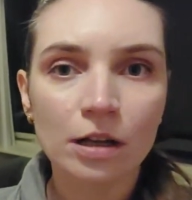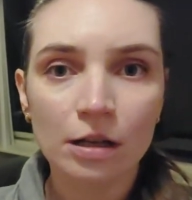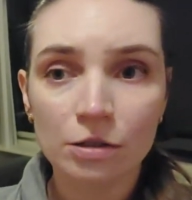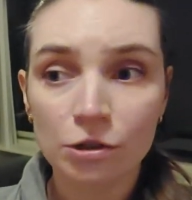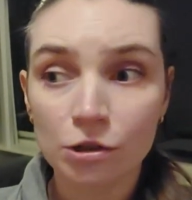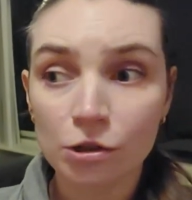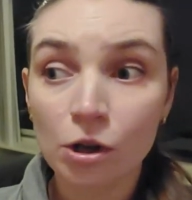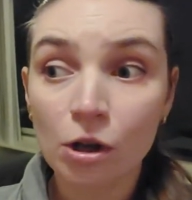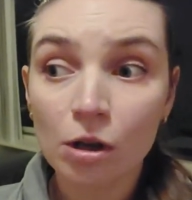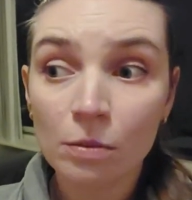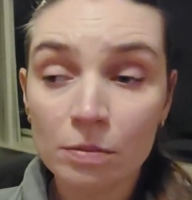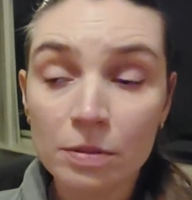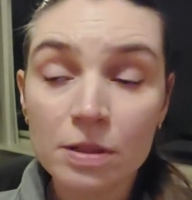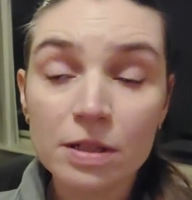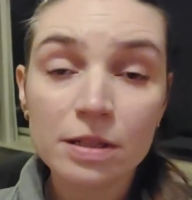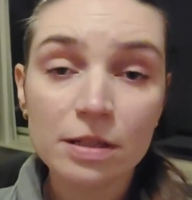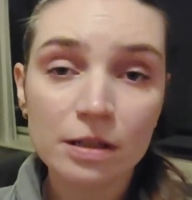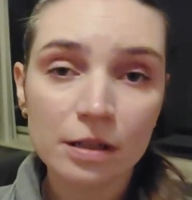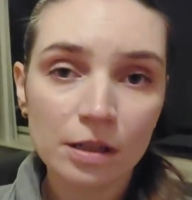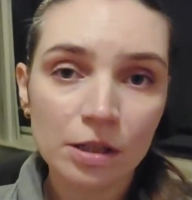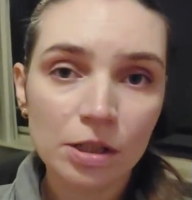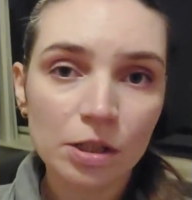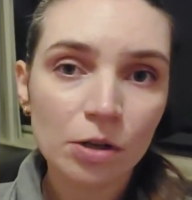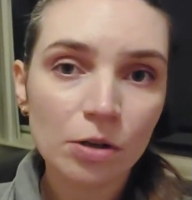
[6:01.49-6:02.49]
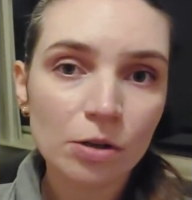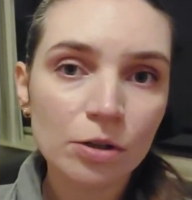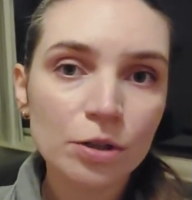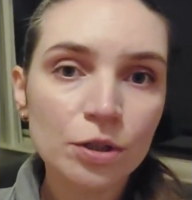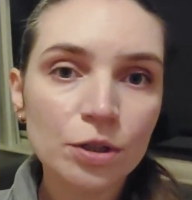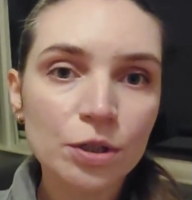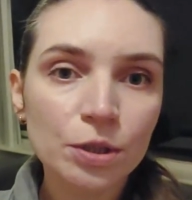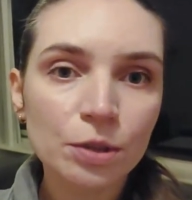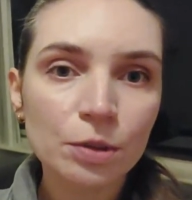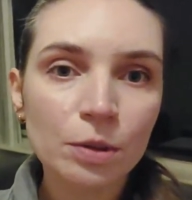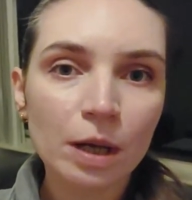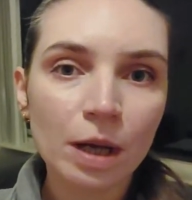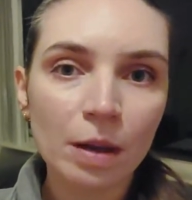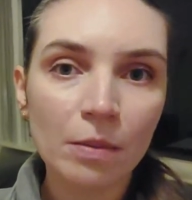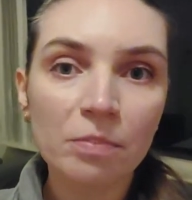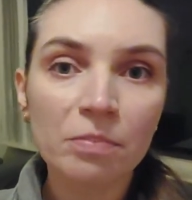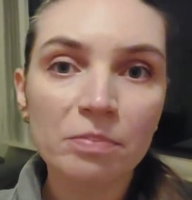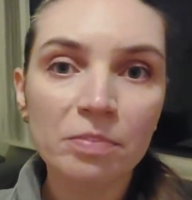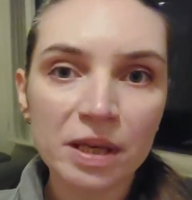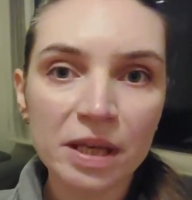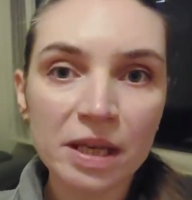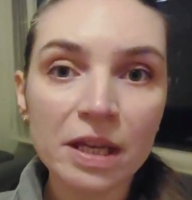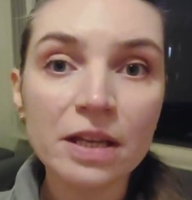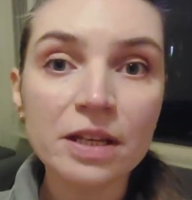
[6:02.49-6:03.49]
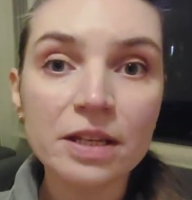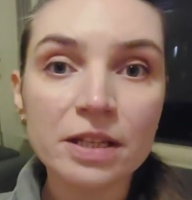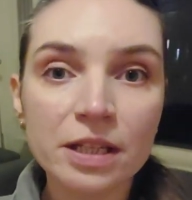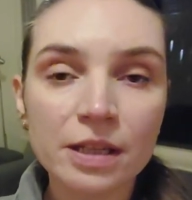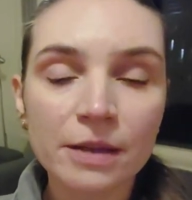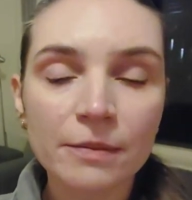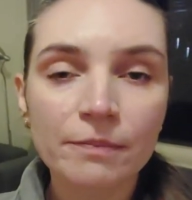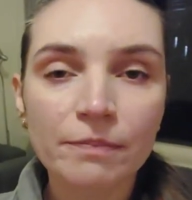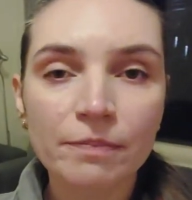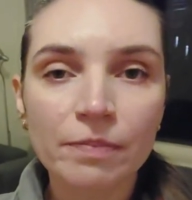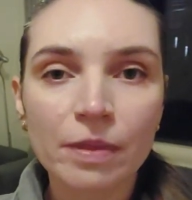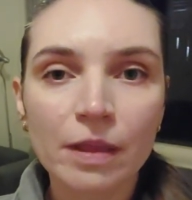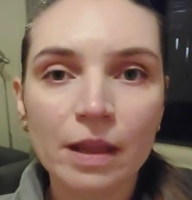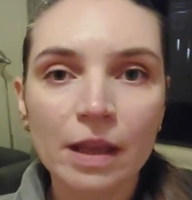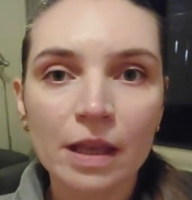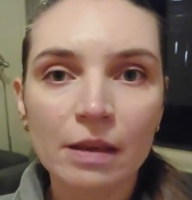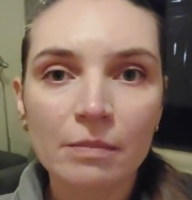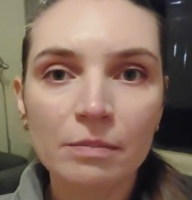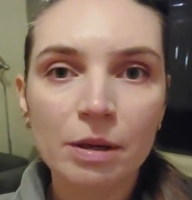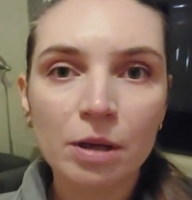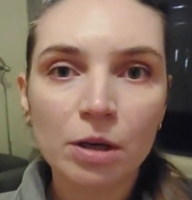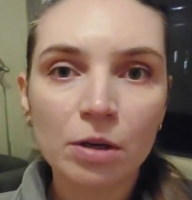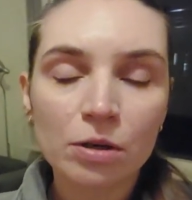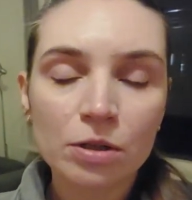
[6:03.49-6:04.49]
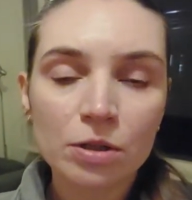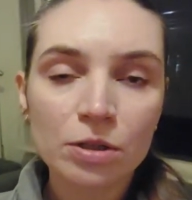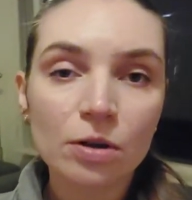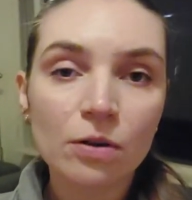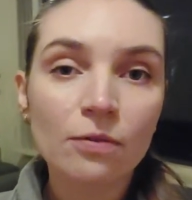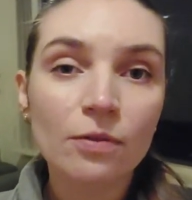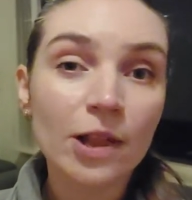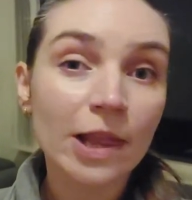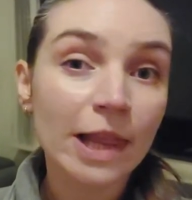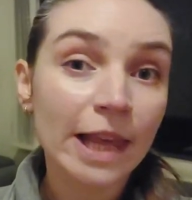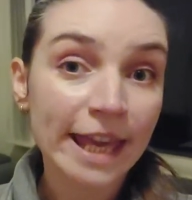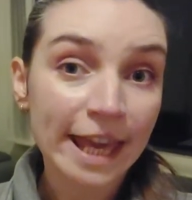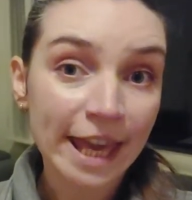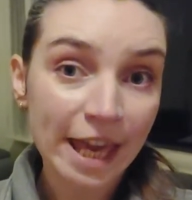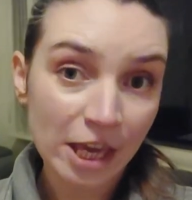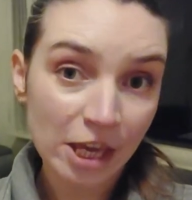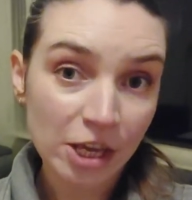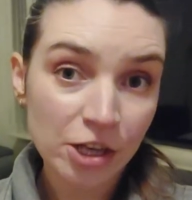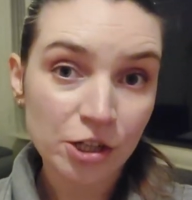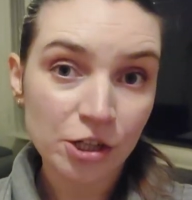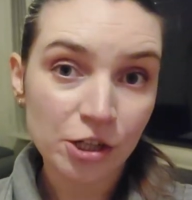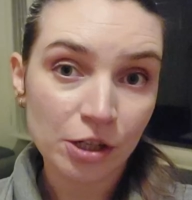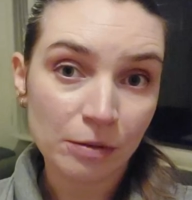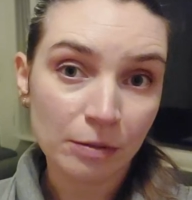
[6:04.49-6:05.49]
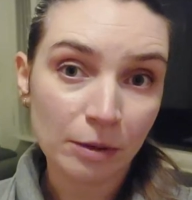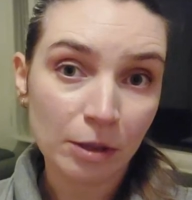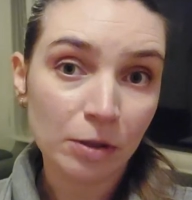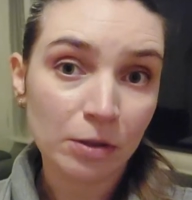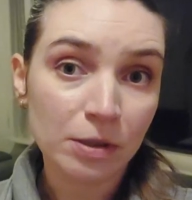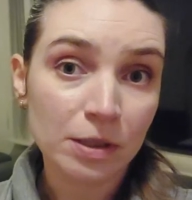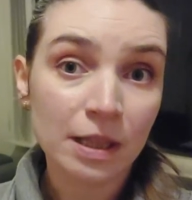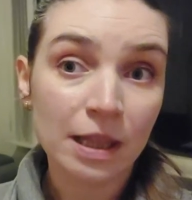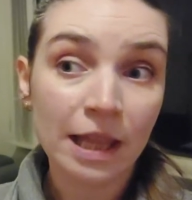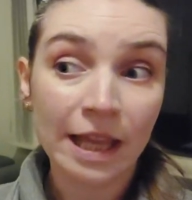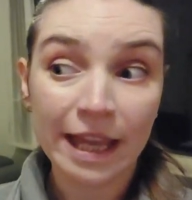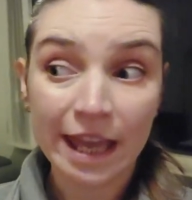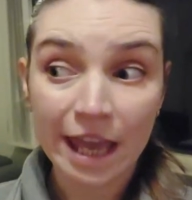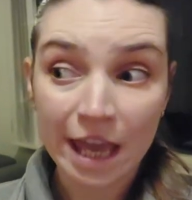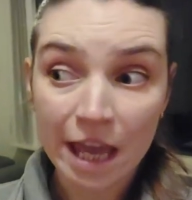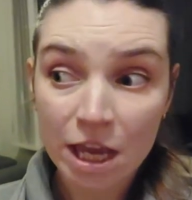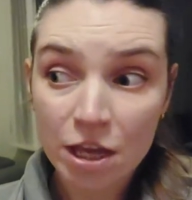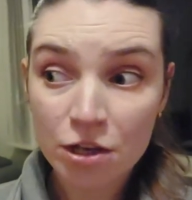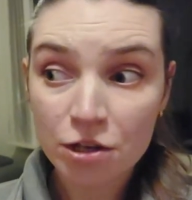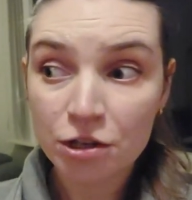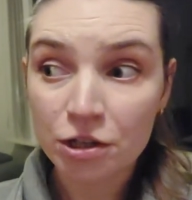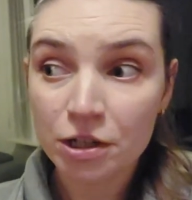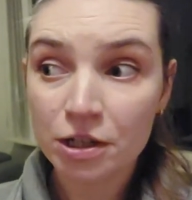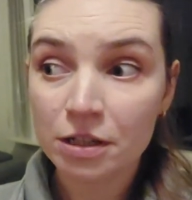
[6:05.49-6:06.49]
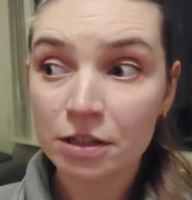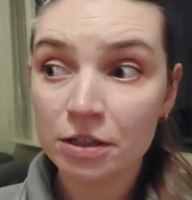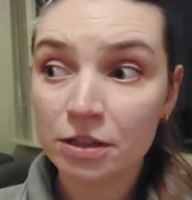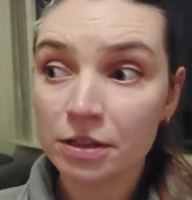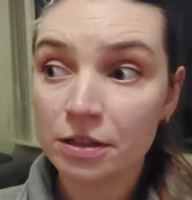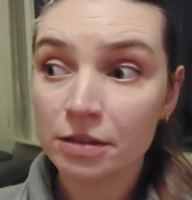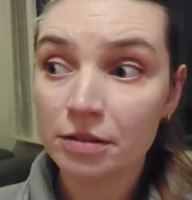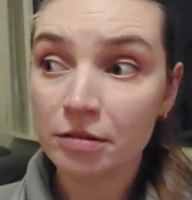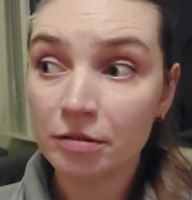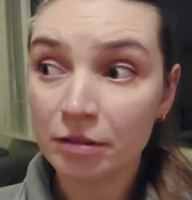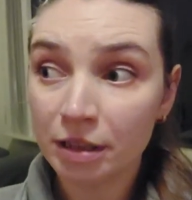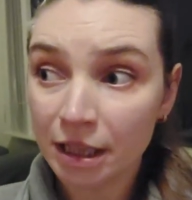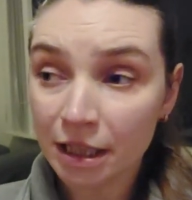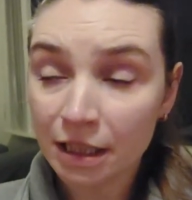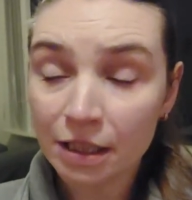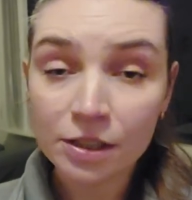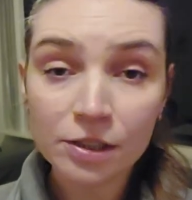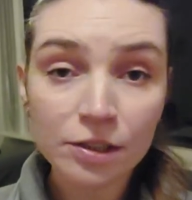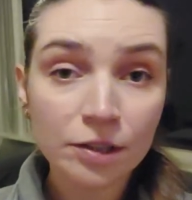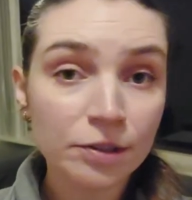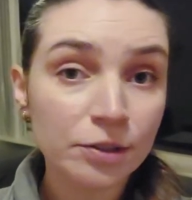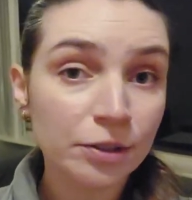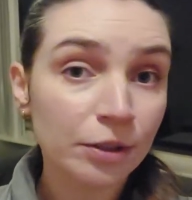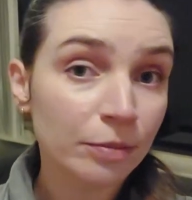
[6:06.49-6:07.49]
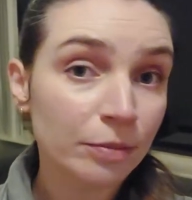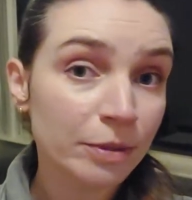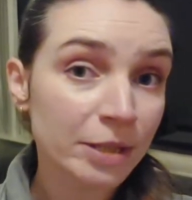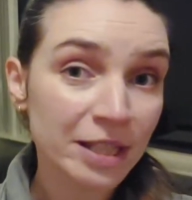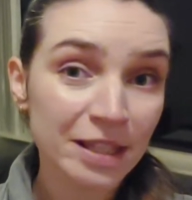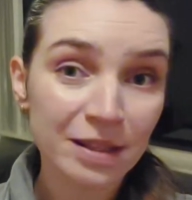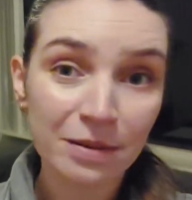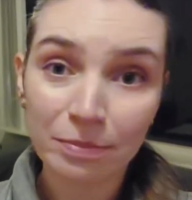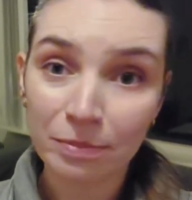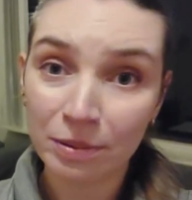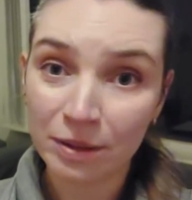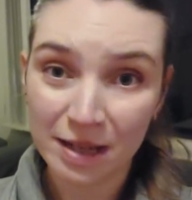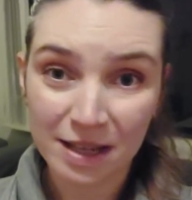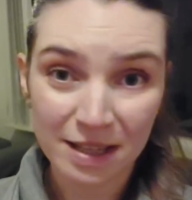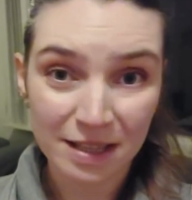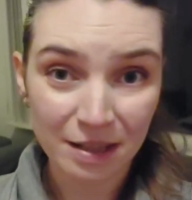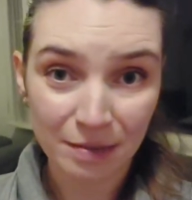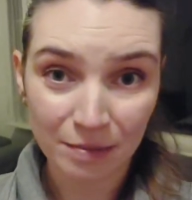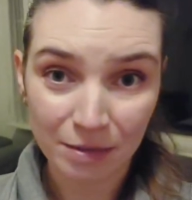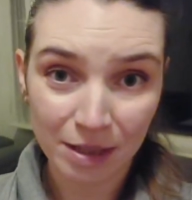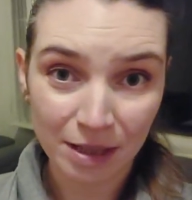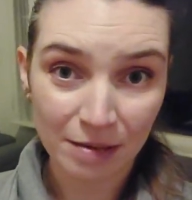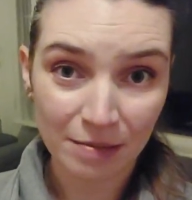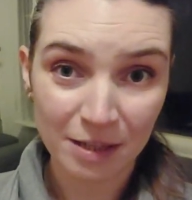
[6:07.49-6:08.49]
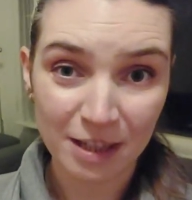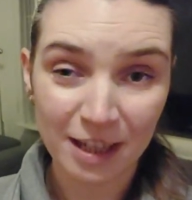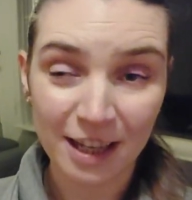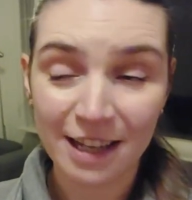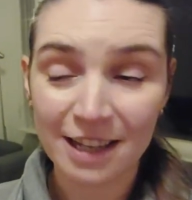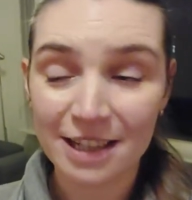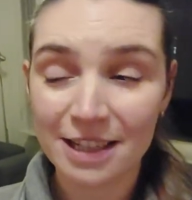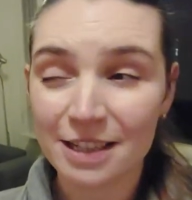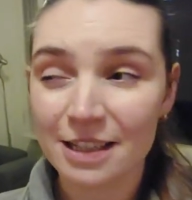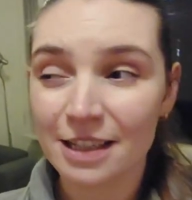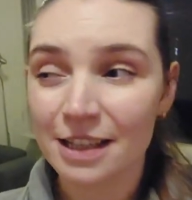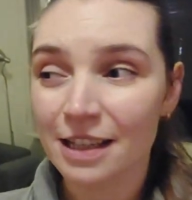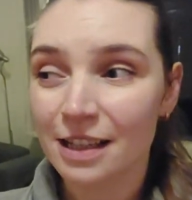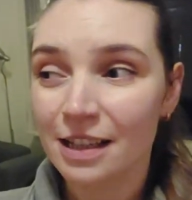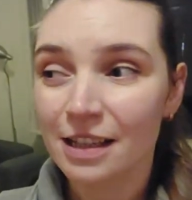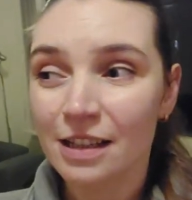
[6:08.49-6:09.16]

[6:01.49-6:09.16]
shops, not to compete because of the location, because the location really determines the price sometimes, guys.